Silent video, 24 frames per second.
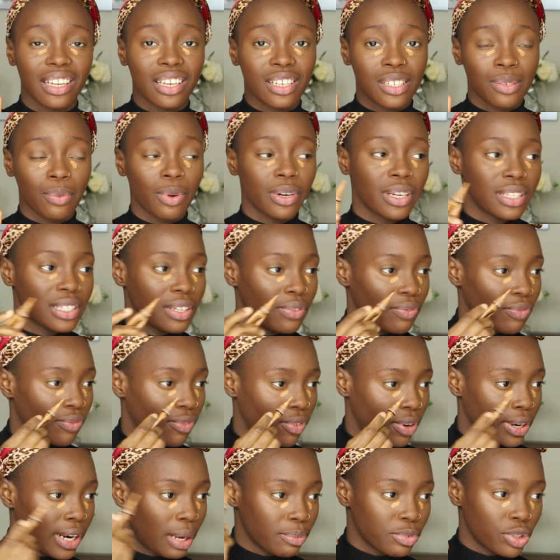This one is in
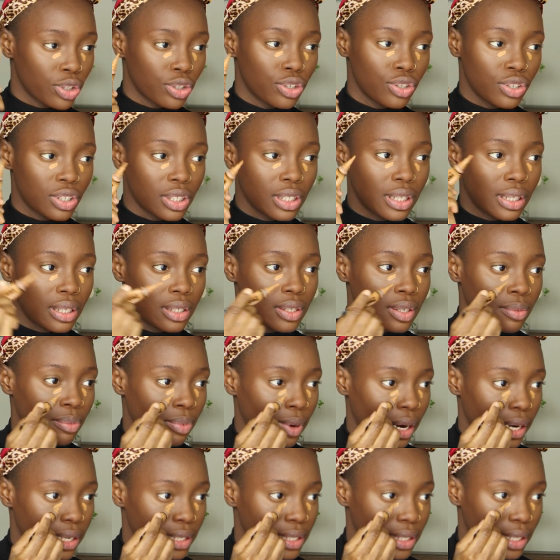fawn. I'm just using it to
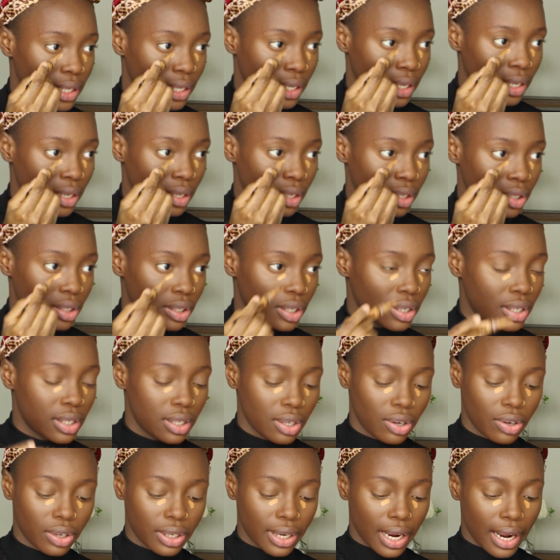brighten
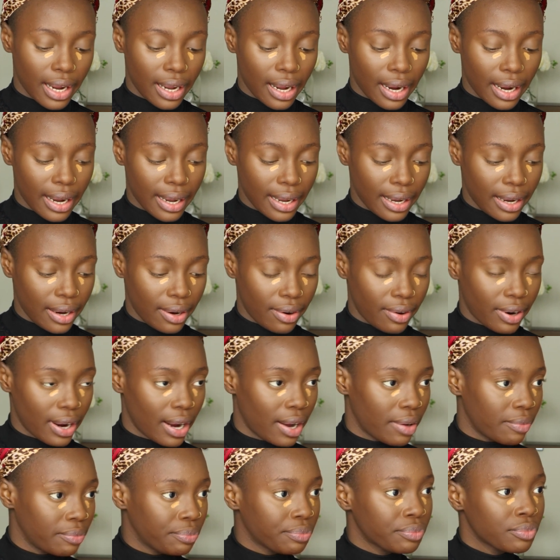just the under eye
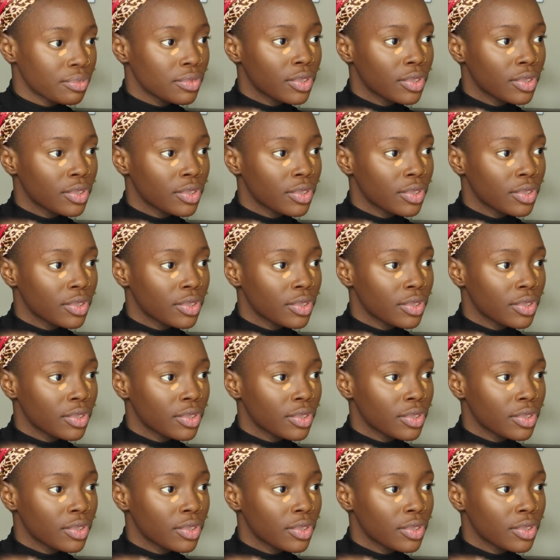area.